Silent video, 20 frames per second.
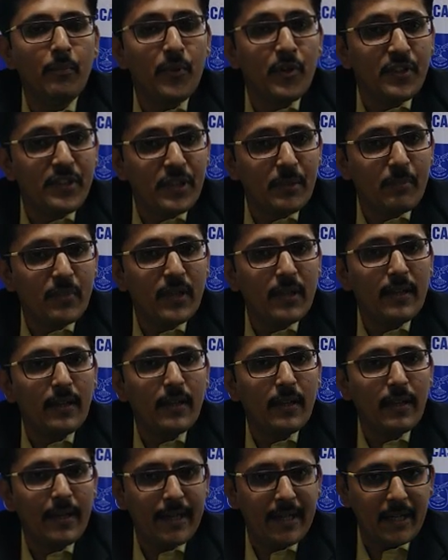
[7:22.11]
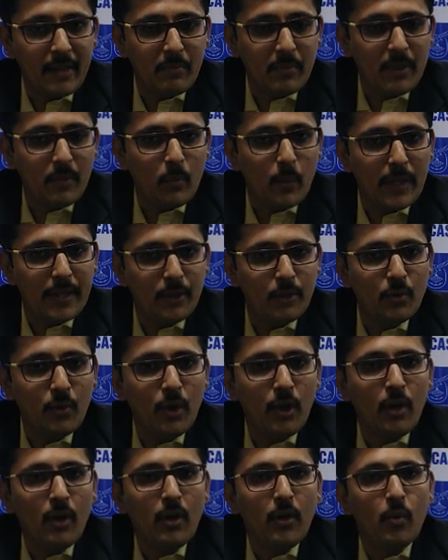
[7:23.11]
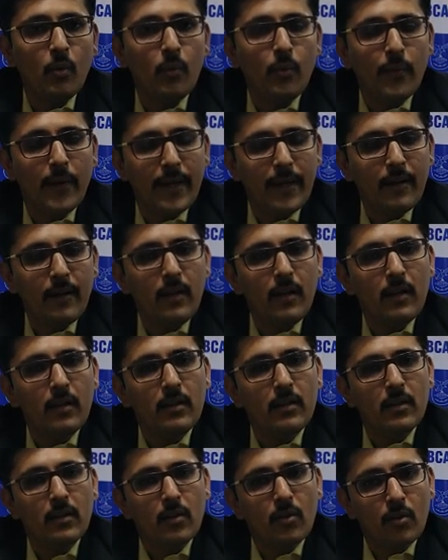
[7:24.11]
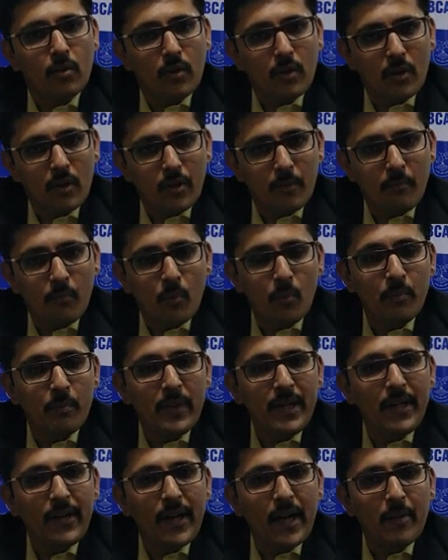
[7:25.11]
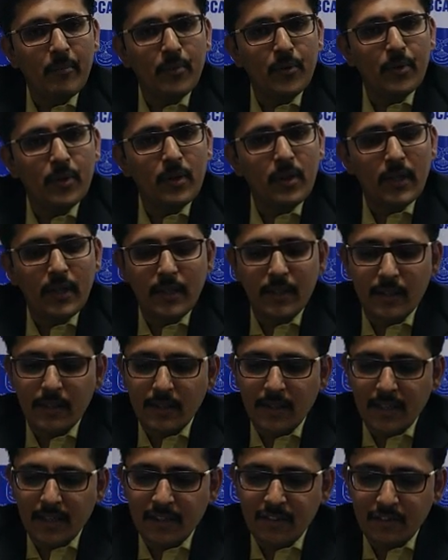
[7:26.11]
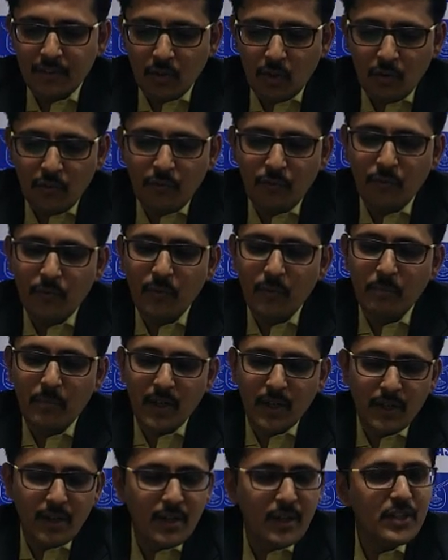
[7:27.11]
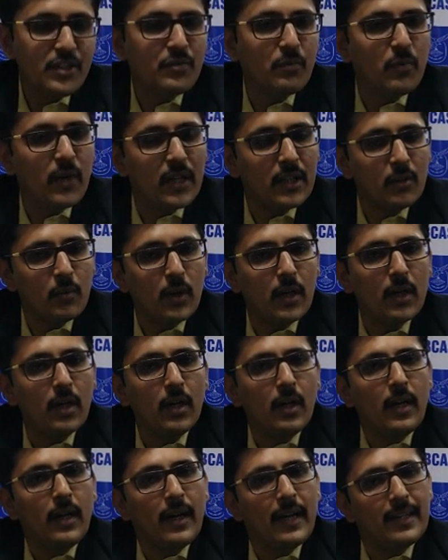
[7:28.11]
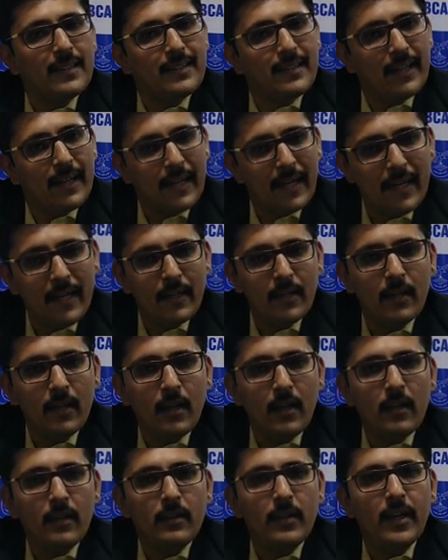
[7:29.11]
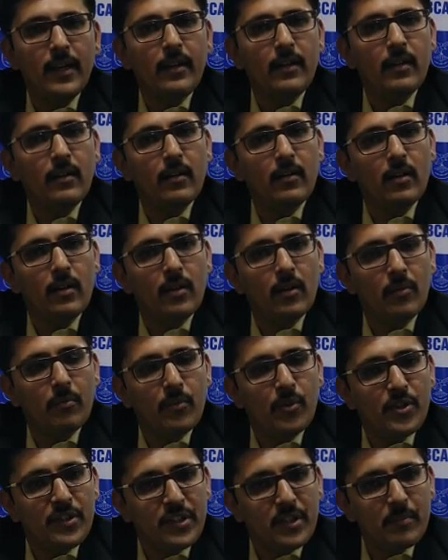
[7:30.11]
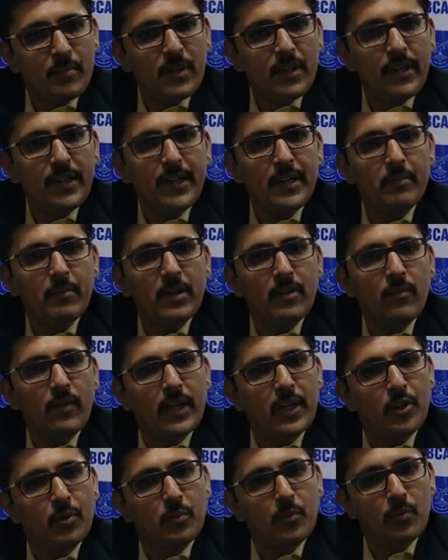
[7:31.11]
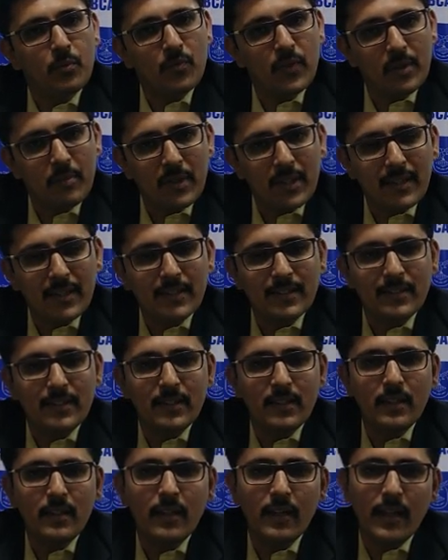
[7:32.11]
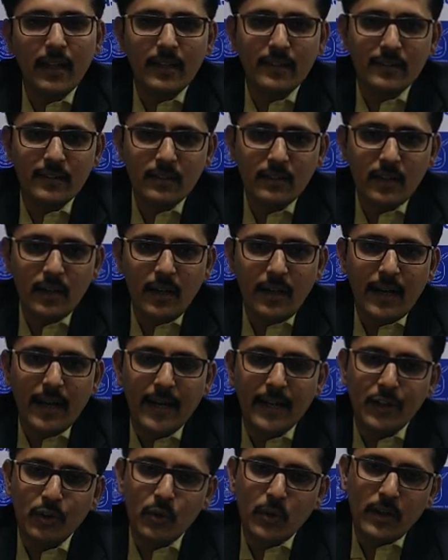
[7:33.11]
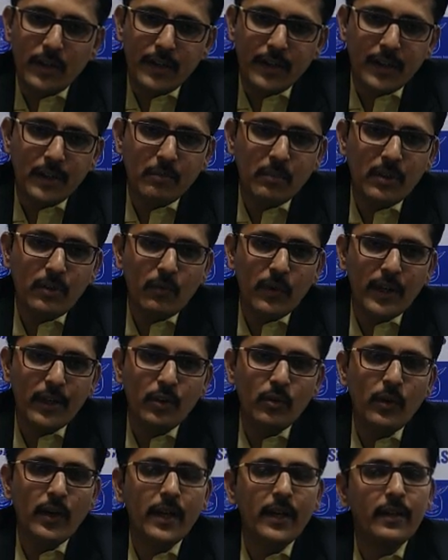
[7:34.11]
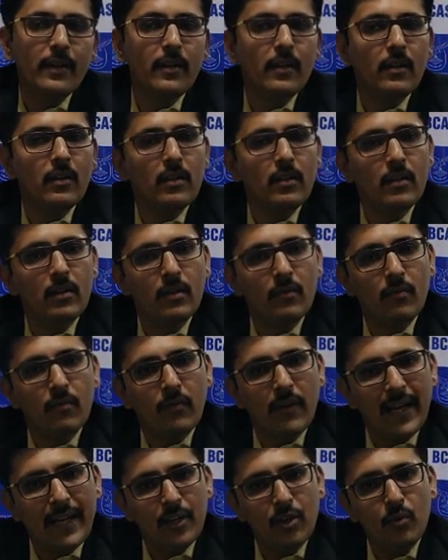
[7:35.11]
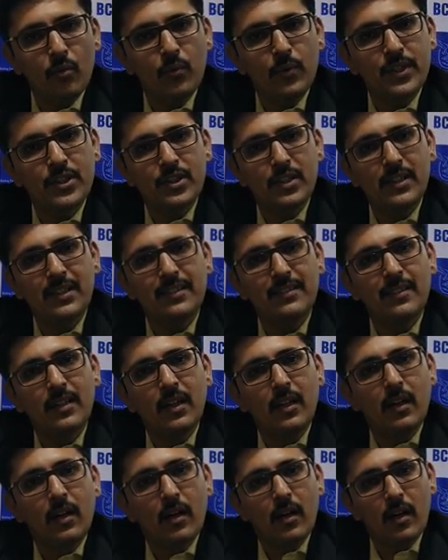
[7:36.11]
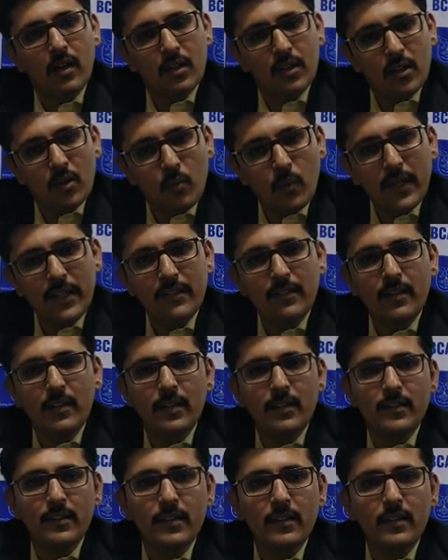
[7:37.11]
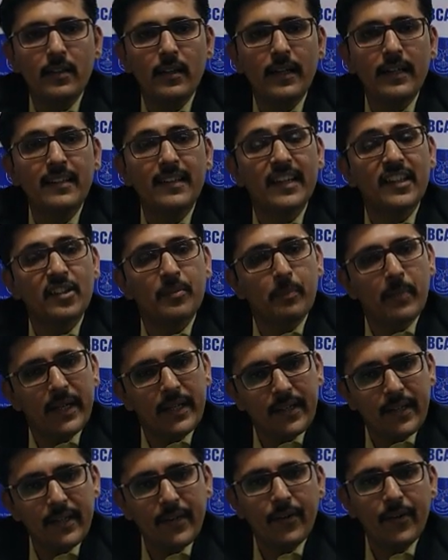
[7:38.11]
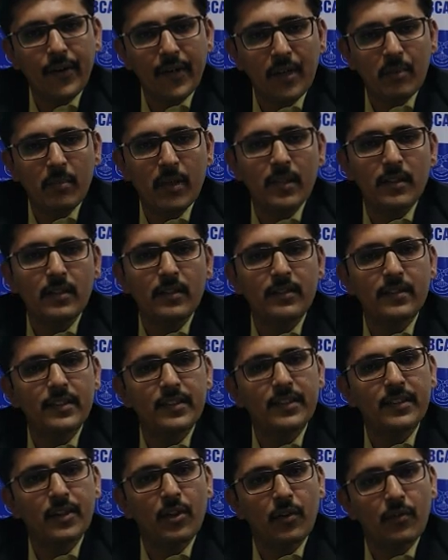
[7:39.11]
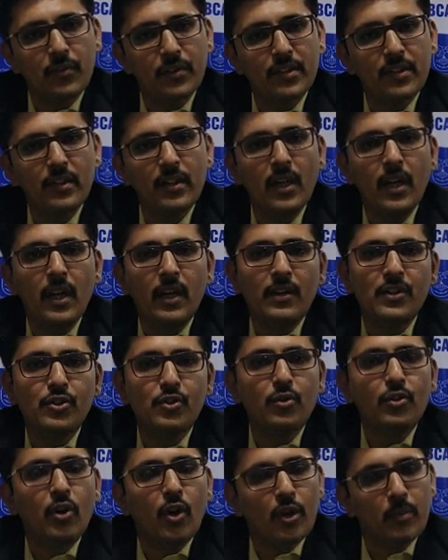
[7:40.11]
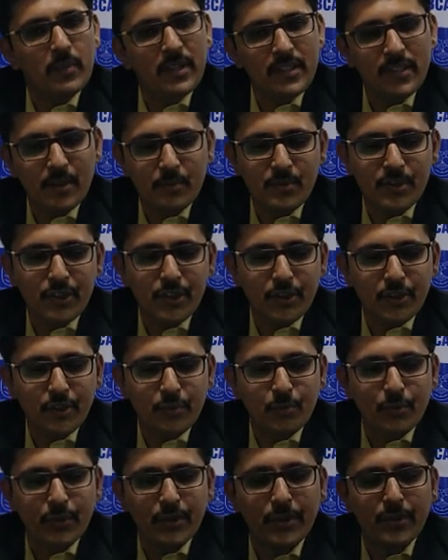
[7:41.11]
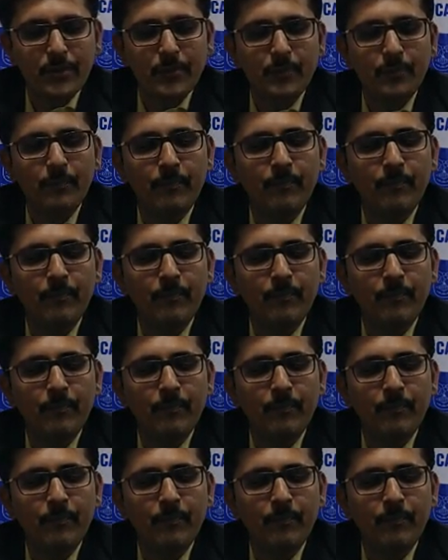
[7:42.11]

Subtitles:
municipal rateable value, where the Mumbai Tribunal in the case of Pankaj Wadhwa has held that municipal rateable value will be considered as the annual rateable value, and the value which is otherwise considered as expected rent by the assessing officer should not be substituted.